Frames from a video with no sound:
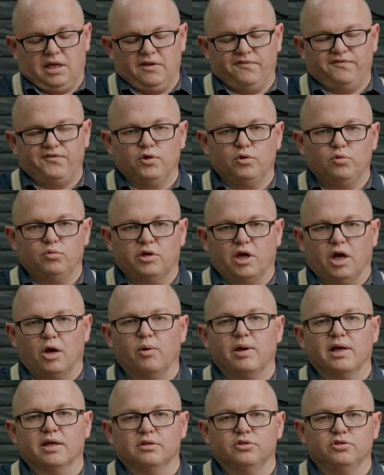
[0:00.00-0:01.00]
If you
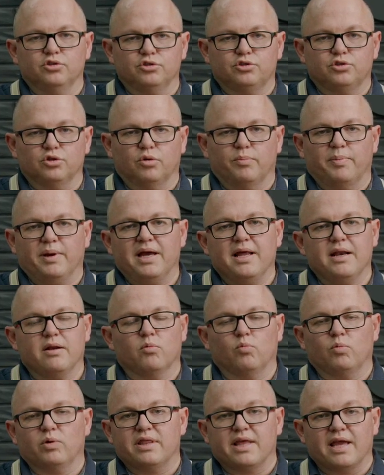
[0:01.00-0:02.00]
go out and use your bat
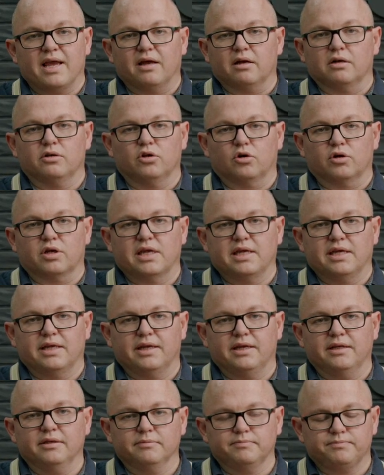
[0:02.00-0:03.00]
without knocking it
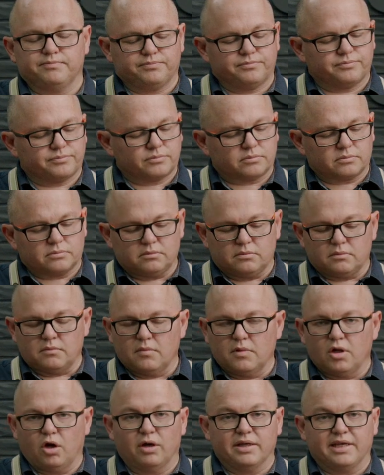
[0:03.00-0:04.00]
in,
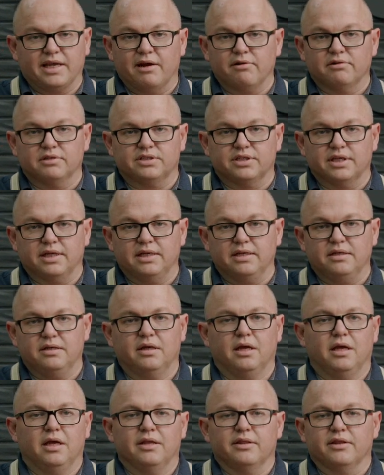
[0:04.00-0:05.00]
I guarantee
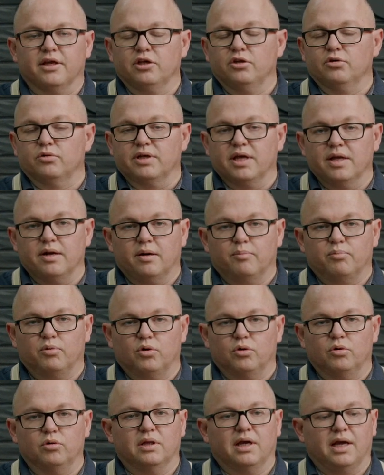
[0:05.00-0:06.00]
that you'll get a
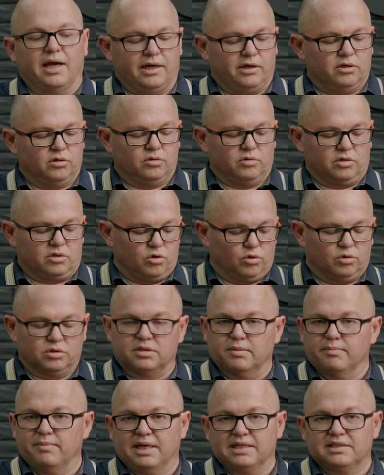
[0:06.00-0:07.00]
ball and it'll
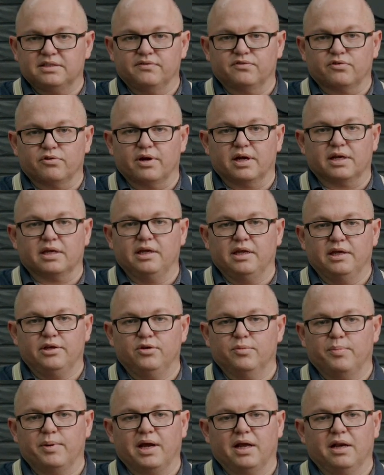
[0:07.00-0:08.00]
cause a massive crack in
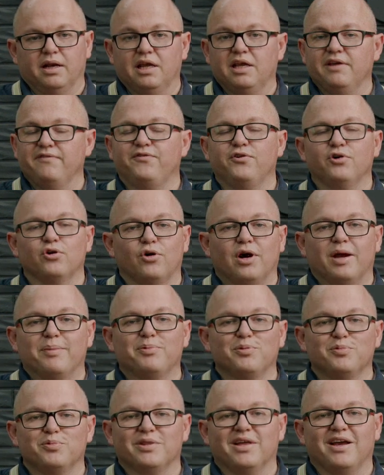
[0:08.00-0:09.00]
your bat. If you're
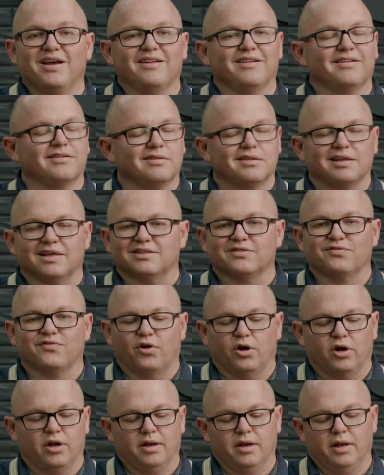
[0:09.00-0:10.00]
happy with that, that's
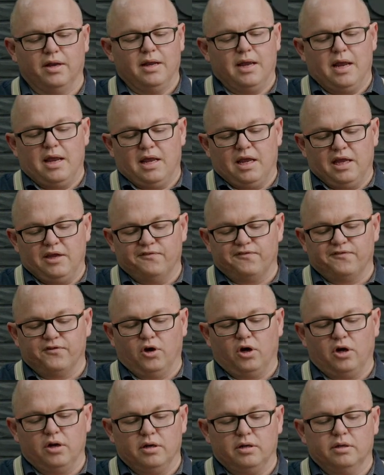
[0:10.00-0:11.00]
fine. If
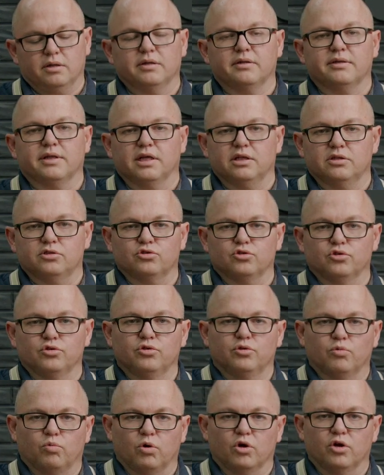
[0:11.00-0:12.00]
not, then
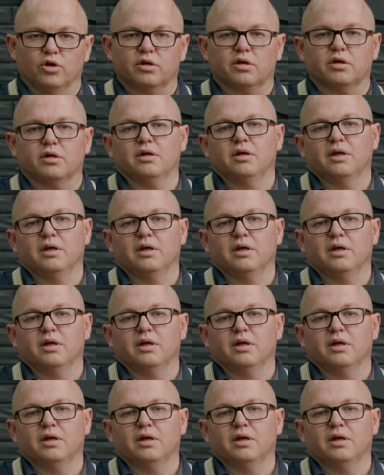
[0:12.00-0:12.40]
do the work,